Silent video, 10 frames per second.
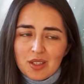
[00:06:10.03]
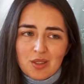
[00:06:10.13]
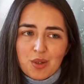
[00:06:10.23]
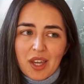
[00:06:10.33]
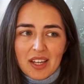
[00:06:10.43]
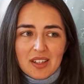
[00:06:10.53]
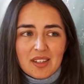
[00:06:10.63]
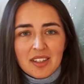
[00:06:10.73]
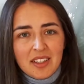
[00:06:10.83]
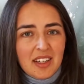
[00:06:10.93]
to get
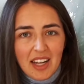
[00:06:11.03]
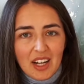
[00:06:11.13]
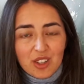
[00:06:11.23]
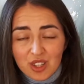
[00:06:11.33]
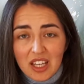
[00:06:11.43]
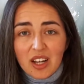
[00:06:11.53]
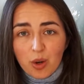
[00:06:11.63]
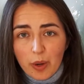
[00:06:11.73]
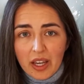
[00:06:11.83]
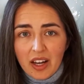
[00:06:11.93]
healthier
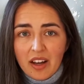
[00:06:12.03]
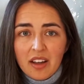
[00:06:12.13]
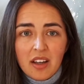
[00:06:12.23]
quicker,